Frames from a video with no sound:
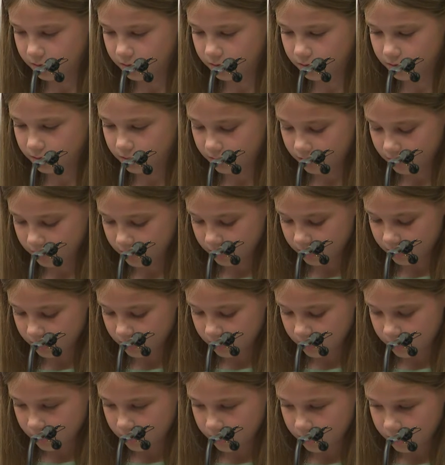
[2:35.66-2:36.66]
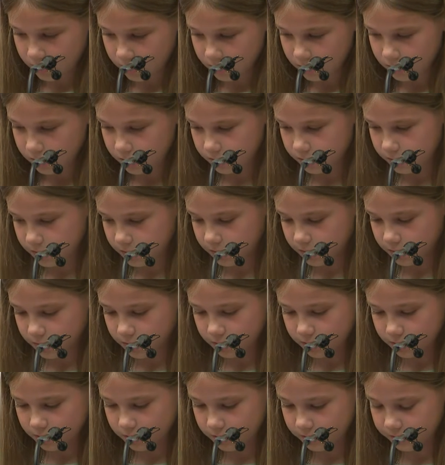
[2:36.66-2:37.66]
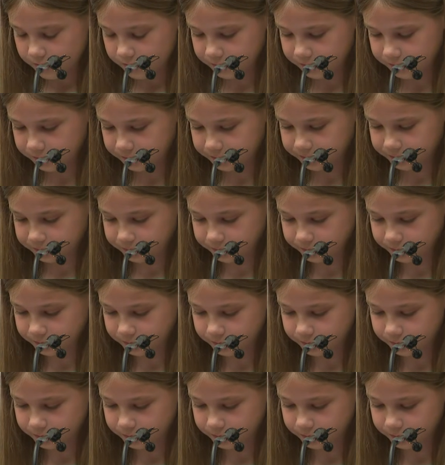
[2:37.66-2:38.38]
Nobody speaks.